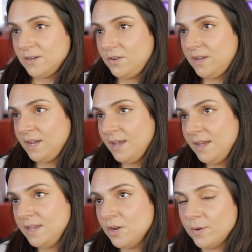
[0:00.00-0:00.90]

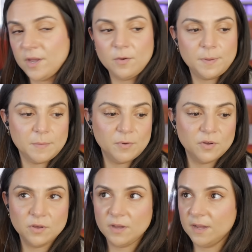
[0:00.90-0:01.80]
Okay, here we go,
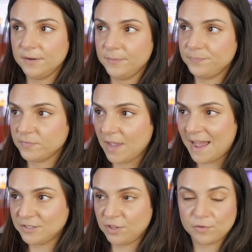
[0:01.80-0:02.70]
people.
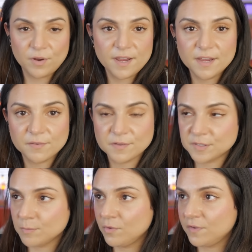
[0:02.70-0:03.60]
Act three of
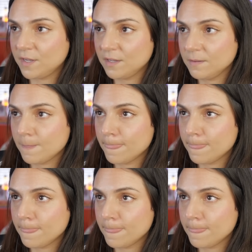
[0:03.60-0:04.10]
this movie.